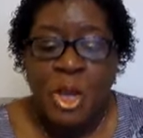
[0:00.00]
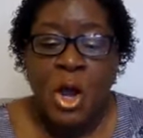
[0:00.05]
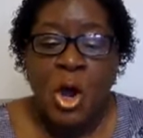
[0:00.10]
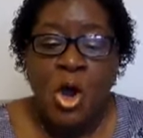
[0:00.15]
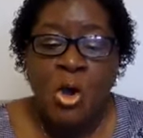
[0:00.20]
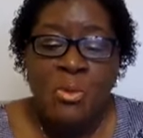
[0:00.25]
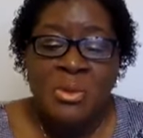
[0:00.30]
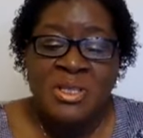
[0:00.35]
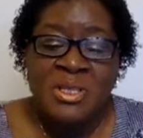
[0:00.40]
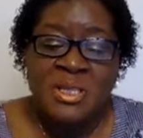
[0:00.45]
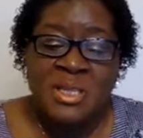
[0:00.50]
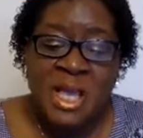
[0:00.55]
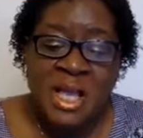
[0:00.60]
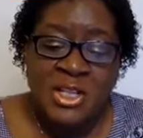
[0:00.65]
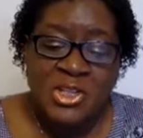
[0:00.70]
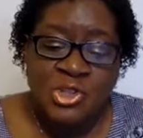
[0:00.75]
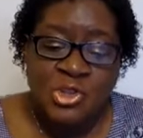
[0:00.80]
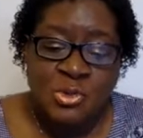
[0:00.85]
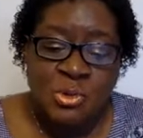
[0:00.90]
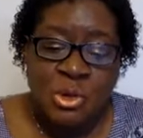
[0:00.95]

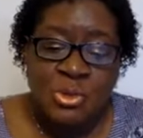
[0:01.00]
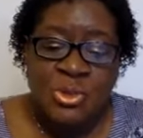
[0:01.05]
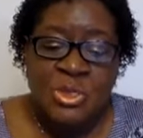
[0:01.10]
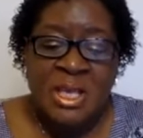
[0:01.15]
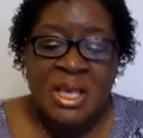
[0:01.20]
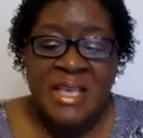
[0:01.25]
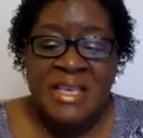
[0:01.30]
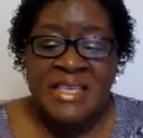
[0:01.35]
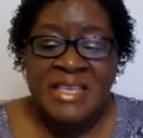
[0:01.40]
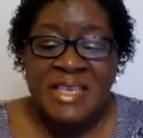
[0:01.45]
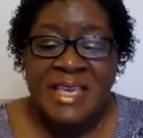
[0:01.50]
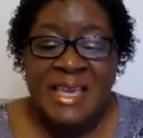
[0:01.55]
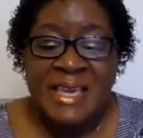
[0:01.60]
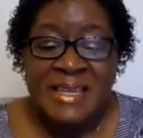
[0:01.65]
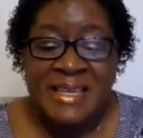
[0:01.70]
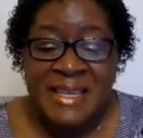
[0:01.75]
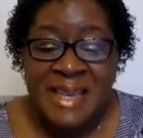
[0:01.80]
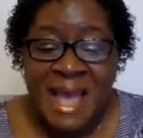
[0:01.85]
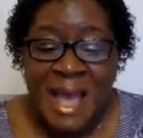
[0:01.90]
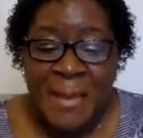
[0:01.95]
homosexuals,
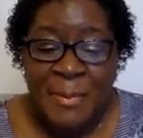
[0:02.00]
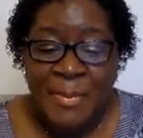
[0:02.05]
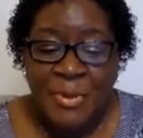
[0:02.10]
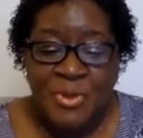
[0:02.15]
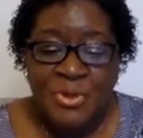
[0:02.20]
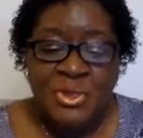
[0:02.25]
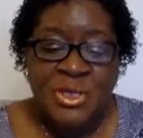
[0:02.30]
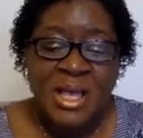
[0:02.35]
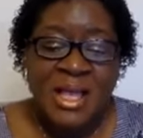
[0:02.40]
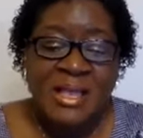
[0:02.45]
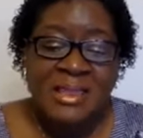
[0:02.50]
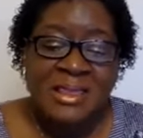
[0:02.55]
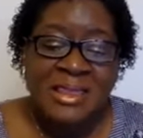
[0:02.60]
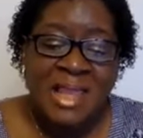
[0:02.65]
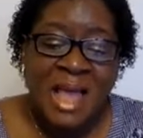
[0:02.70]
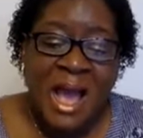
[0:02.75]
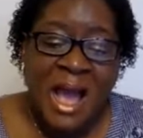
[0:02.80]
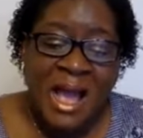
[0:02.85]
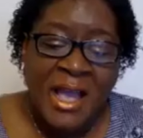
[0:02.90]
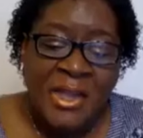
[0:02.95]
kidnappers,
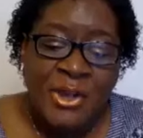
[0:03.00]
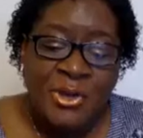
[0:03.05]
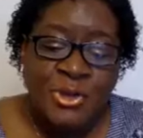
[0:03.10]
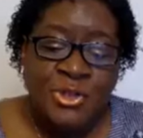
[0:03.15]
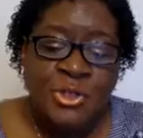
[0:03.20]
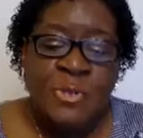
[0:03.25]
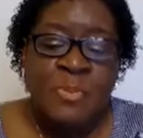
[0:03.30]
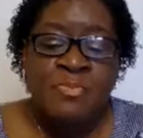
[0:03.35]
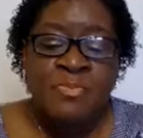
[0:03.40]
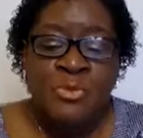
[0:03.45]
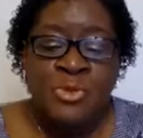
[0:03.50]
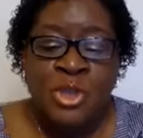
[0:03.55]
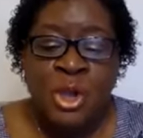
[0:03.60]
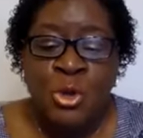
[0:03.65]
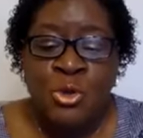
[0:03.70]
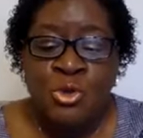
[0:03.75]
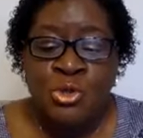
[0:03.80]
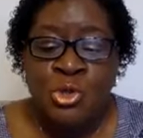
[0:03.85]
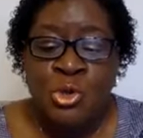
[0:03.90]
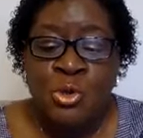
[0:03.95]
liars,
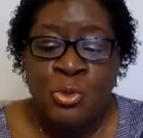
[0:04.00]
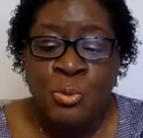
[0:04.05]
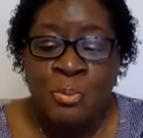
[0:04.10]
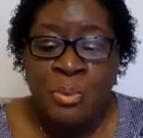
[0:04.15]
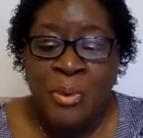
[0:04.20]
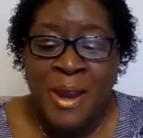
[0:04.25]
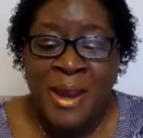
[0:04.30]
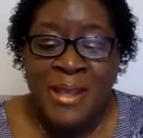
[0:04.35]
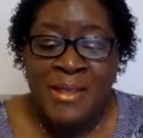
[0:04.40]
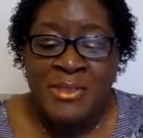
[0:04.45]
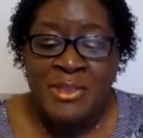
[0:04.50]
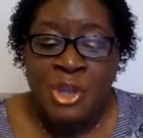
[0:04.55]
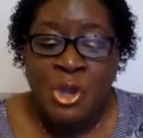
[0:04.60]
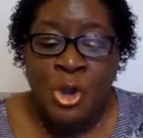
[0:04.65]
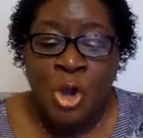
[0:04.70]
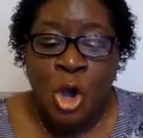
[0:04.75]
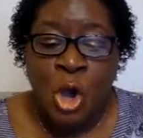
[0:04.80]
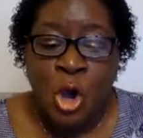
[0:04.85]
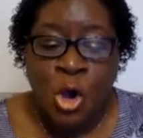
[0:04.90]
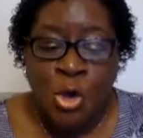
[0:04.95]
those who break their
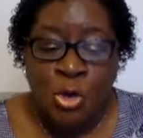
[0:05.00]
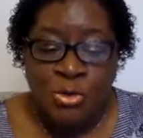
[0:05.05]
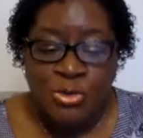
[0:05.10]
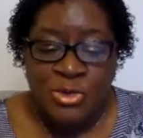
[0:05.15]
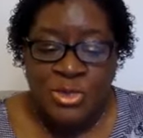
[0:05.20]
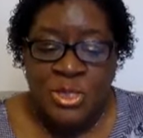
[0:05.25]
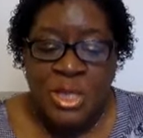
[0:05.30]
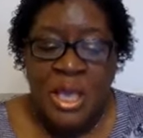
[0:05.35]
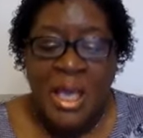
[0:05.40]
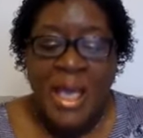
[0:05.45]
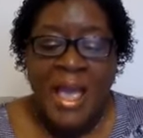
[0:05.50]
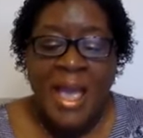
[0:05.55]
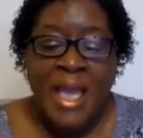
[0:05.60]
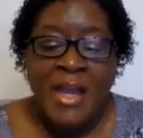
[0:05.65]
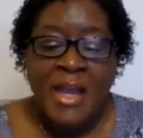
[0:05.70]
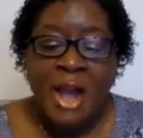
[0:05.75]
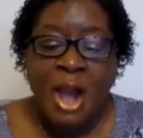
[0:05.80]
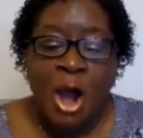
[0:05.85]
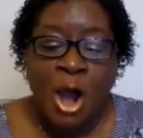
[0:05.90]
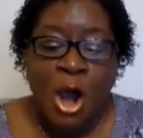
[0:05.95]
oaths,
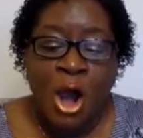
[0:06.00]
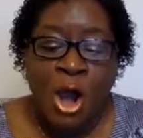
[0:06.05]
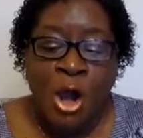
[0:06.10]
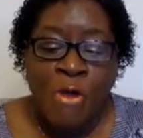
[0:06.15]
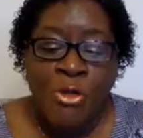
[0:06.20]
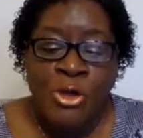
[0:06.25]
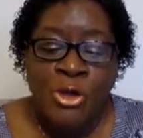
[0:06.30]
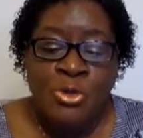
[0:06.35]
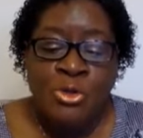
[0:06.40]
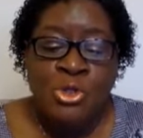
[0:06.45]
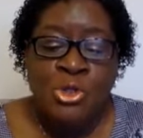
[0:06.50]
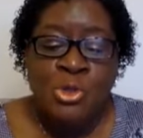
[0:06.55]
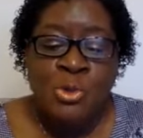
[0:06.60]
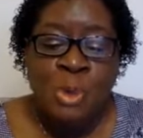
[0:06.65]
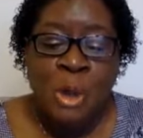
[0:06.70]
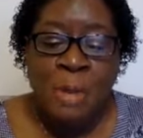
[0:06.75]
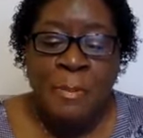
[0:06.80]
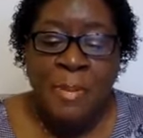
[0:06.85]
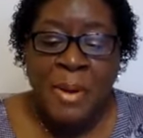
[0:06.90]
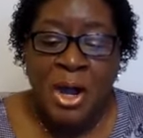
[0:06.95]
and all those who
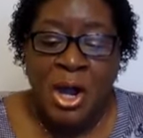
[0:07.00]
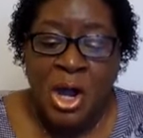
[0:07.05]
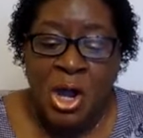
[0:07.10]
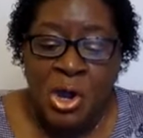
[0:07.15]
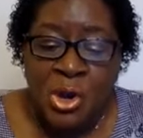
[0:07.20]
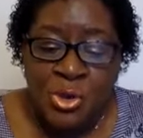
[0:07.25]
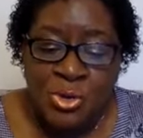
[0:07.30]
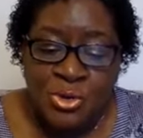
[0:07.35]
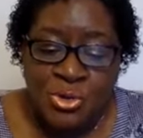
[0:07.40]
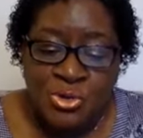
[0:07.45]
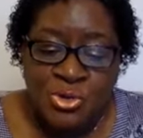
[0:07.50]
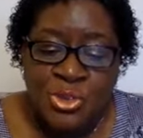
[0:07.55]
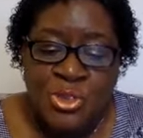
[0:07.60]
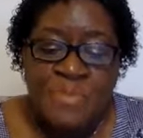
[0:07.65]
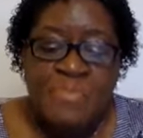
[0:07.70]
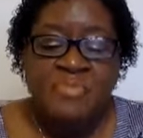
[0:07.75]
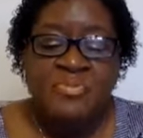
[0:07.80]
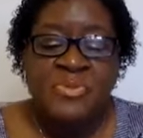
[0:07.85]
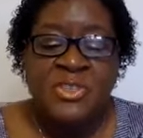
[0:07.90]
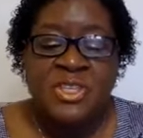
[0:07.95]
oppose
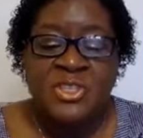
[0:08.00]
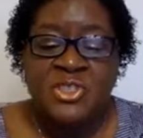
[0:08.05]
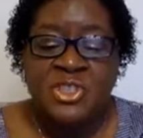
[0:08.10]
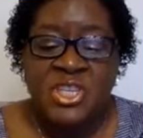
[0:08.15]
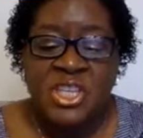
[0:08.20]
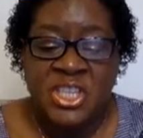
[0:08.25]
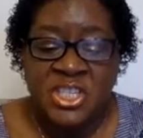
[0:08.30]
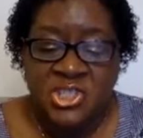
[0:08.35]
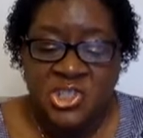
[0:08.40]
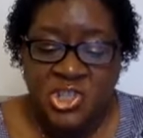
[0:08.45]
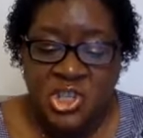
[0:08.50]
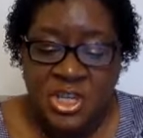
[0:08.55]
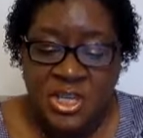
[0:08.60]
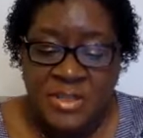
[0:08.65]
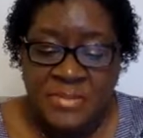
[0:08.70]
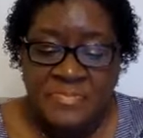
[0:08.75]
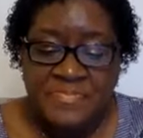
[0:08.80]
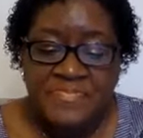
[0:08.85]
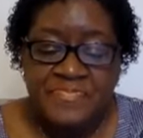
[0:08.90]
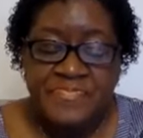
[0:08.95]
the
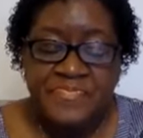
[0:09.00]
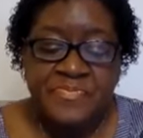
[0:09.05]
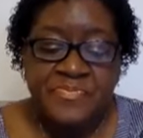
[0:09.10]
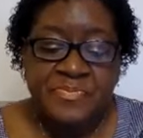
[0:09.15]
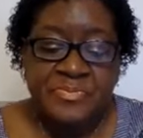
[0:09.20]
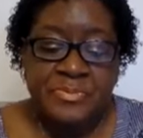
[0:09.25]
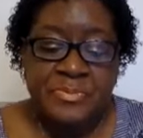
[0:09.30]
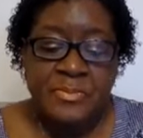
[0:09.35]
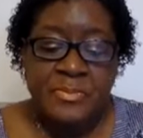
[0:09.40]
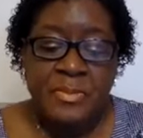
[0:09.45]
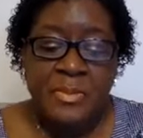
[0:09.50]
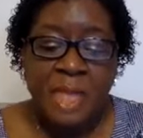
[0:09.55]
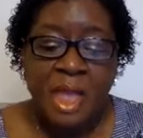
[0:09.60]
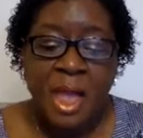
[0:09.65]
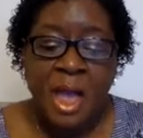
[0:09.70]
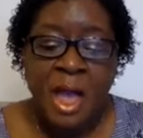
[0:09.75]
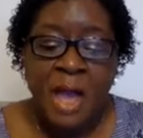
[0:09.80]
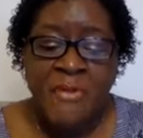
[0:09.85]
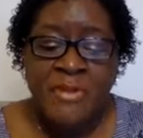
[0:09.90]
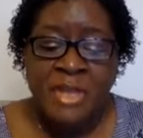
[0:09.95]
teaching
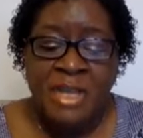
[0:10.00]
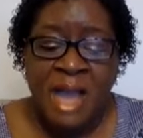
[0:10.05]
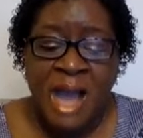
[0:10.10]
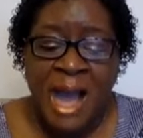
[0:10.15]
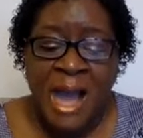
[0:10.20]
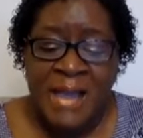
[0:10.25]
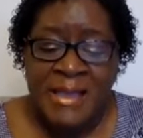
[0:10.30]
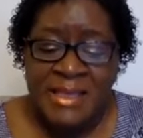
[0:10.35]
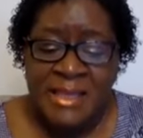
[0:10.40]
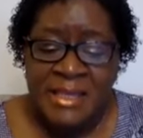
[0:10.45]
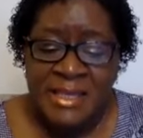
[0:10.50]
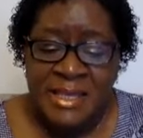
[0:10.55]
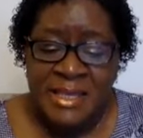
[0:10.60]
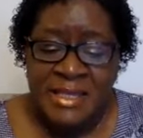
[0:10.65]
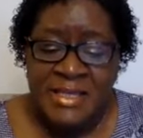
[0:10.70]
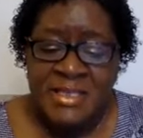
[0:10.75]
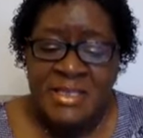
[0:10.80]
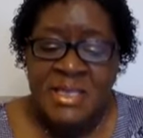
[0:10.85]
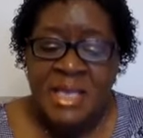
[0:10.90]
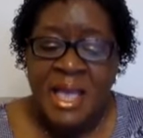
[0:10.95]
of
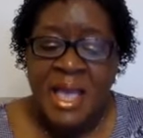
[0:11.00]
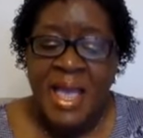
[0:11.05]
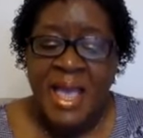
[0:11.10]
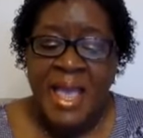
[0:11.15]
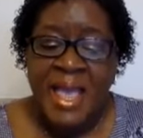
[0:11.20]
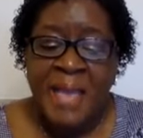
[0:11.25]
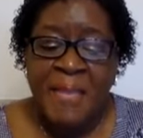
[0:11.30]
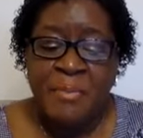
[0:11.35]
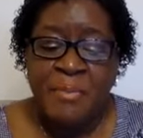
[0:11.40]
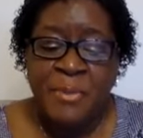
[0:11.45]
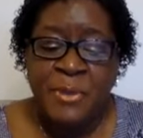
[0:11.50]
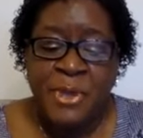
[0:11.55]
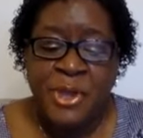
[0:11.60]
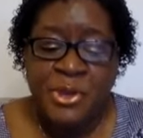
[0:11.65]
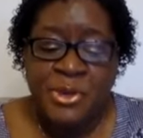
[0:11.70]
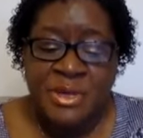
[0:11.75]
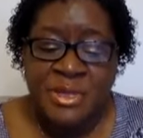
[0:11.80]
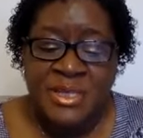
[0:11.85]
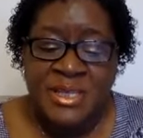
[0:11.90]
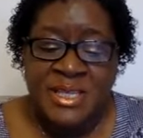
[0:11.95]
godliness and
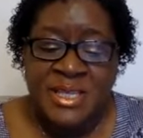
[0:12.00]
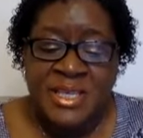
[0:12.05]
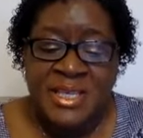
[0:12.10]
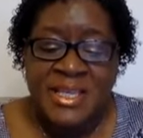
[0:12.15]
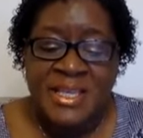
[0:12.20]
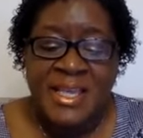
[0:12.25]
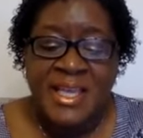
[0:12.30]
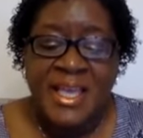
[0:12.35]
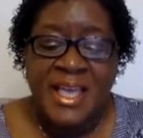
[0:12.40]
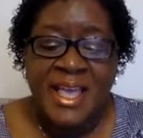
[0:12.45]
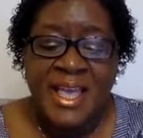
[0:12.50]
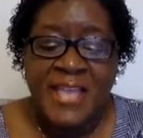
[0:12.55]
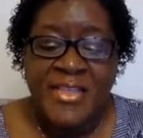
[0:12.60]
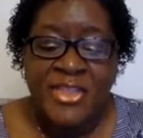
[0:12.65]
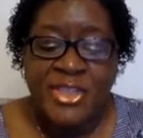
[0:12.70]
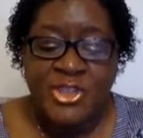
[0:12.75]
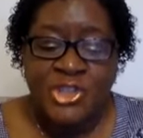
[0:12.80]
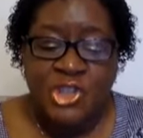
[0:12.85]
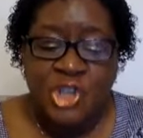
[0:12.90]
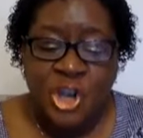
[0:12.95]
purity in
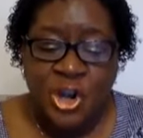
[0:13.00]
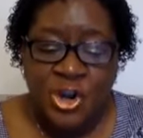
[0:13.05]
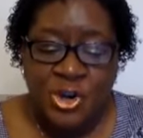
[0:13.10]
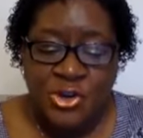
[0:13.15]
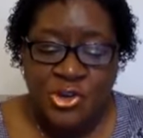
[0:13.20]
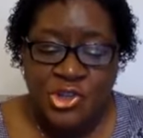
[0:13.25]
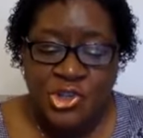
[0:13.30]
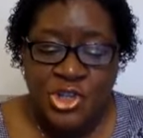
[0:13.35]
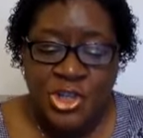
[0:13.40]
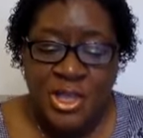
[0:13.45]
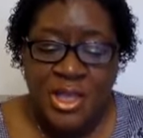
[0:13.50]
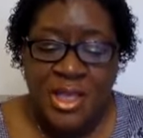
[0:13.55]
the church.